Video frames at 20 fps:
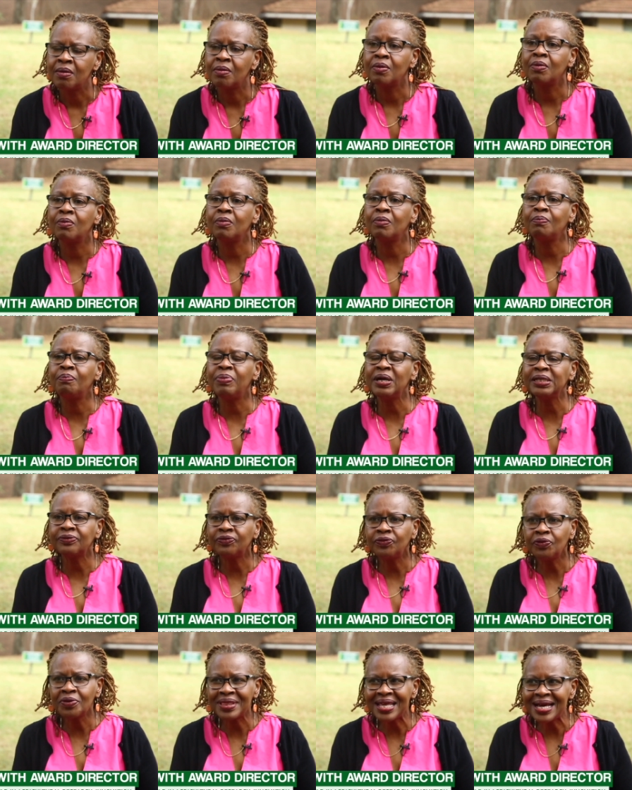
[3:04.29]
But
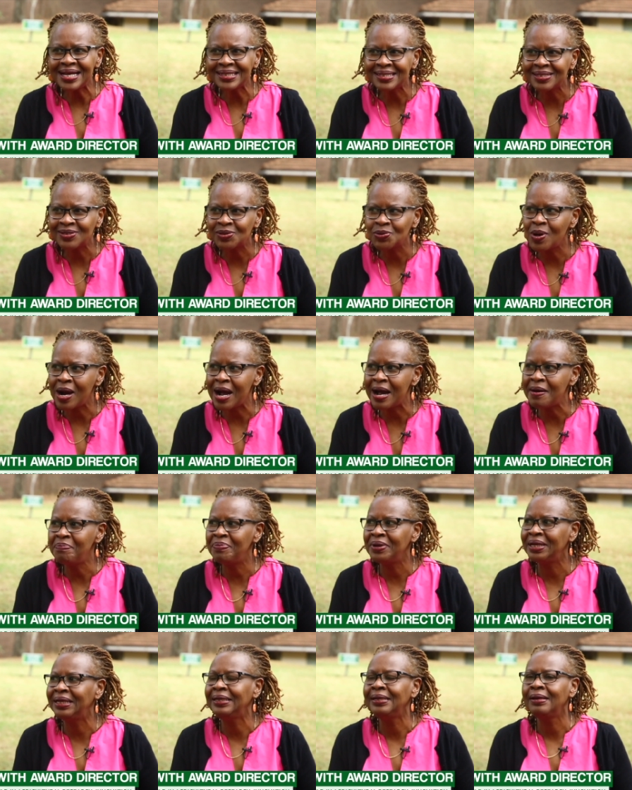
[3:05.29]
for that to
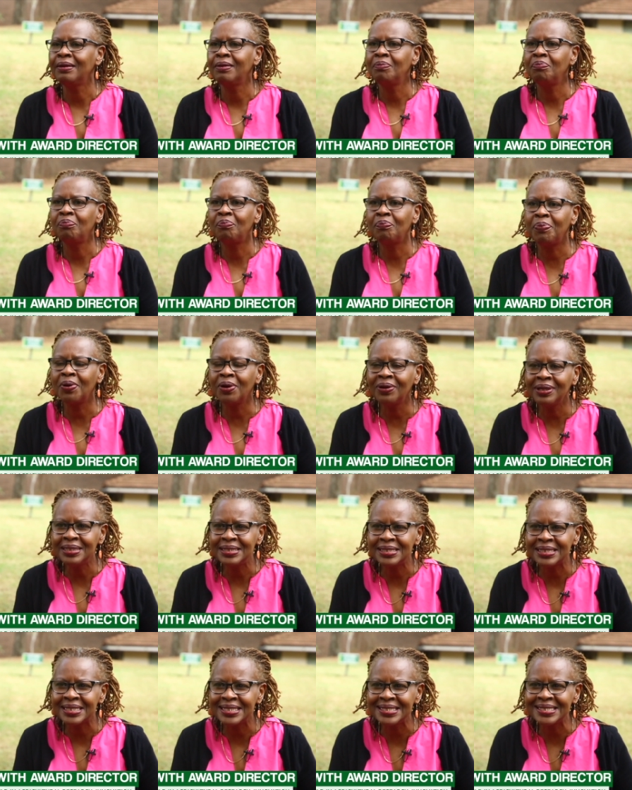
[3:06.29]
happen,
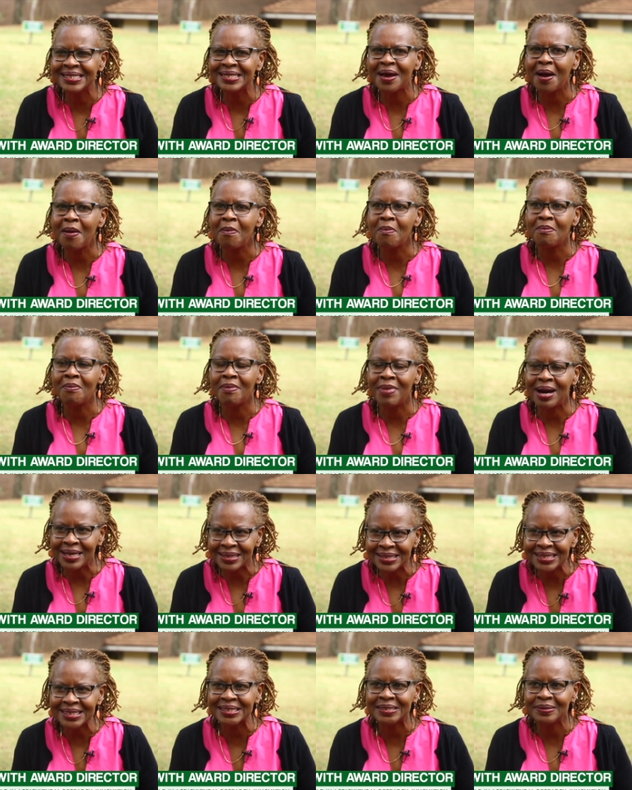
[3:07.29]
policies
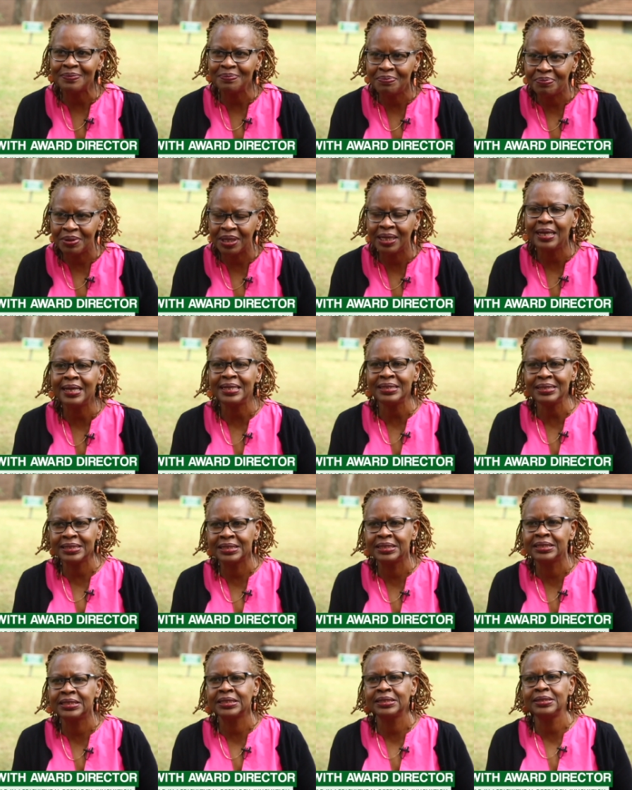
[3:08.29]
must pay
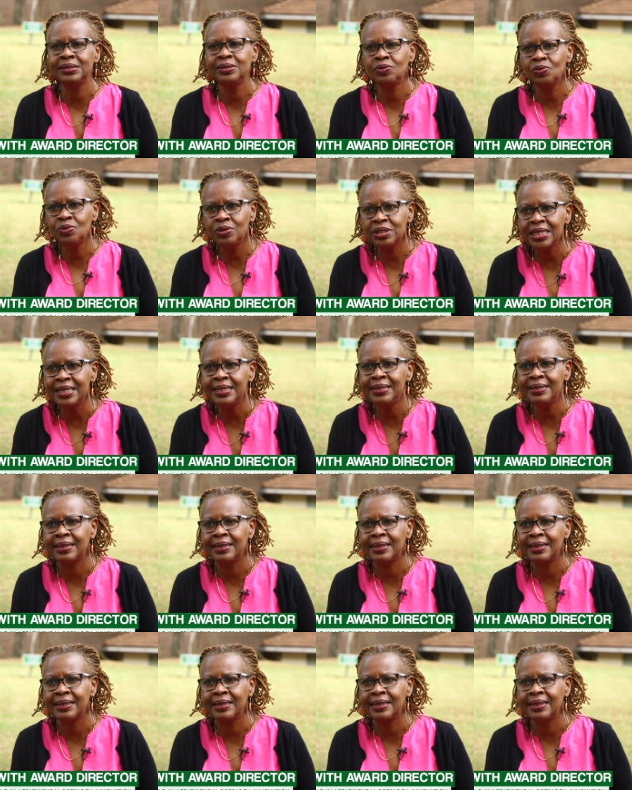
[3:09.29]
attention to gender.